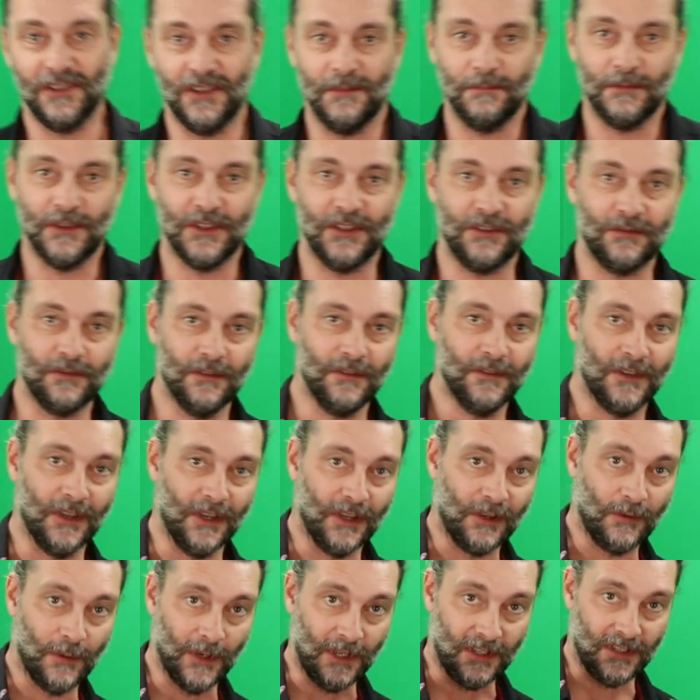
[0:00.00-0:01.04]
simply screw the
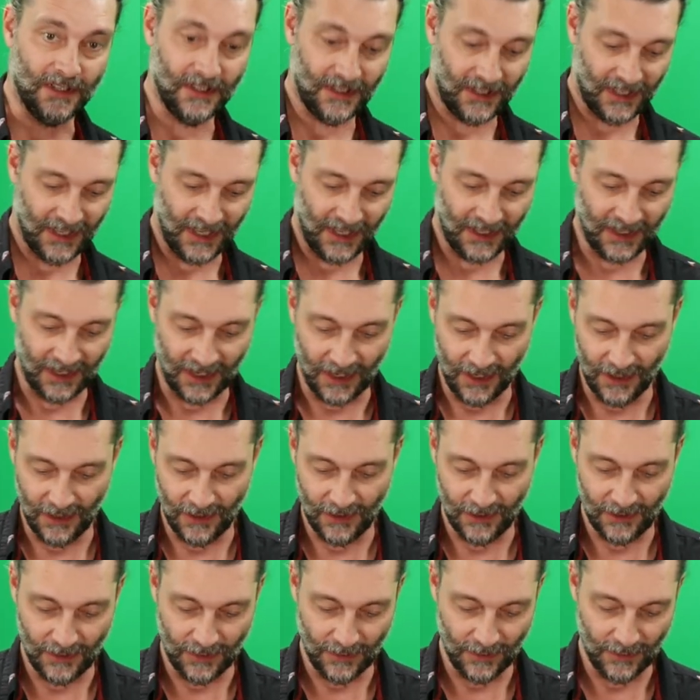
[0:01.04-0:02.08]
quick disconnect
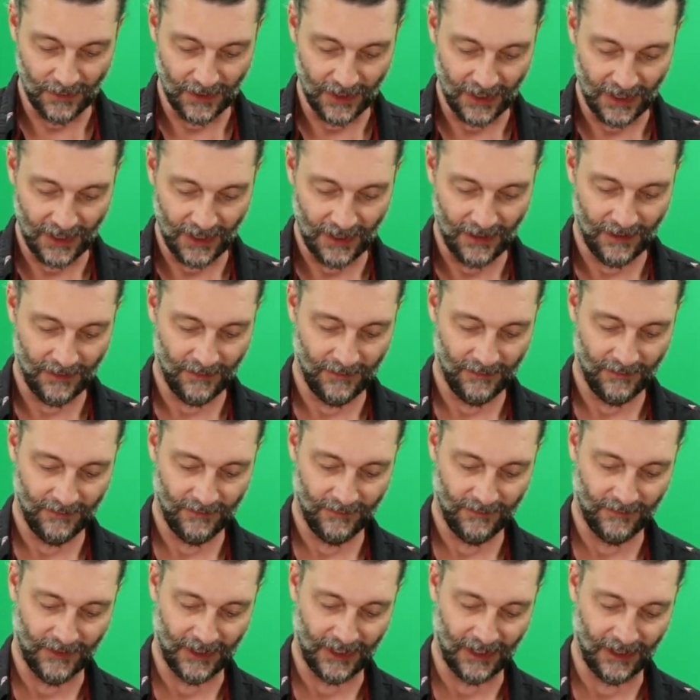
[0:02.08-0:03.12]
into the
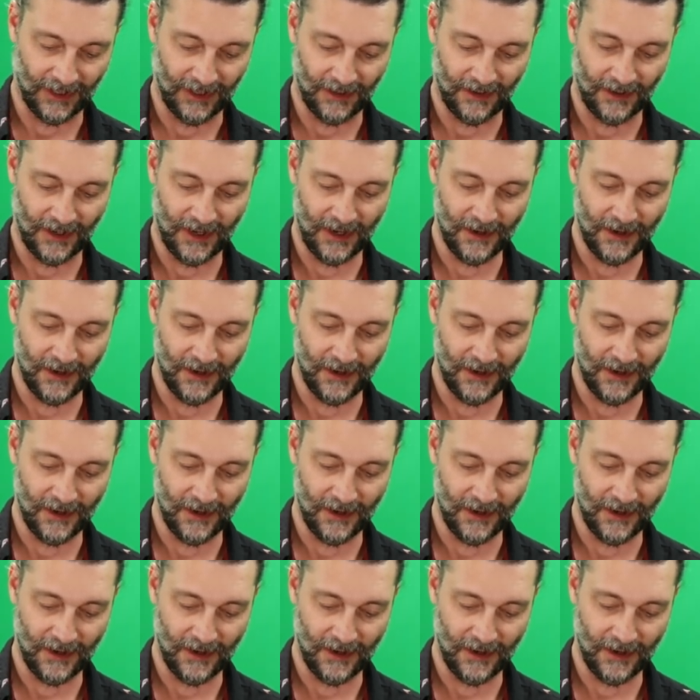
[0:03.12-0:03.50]
regulator